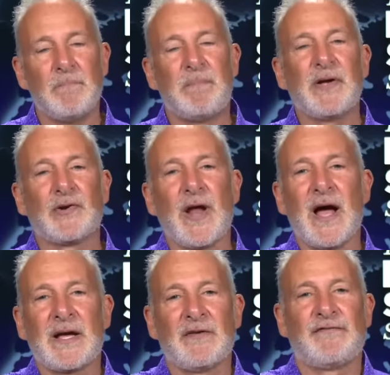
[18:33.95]
But you're
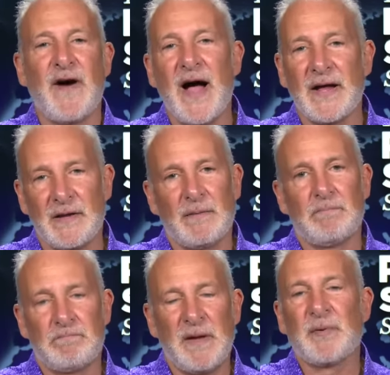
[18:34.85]
not going to find
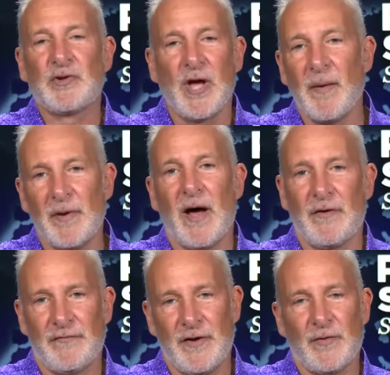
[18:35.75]
people dumb
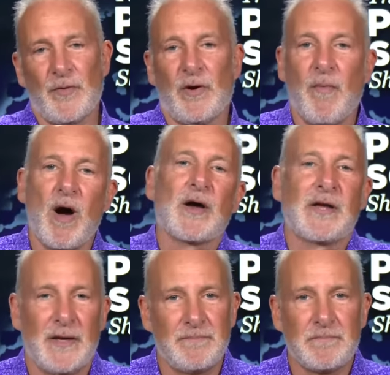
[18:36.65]
enough in the real
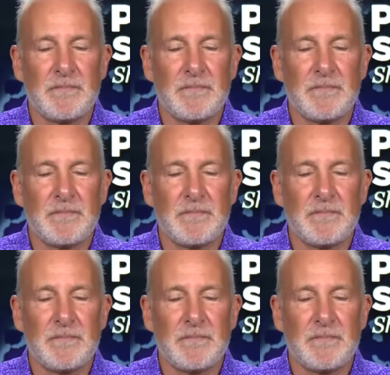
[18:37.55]
market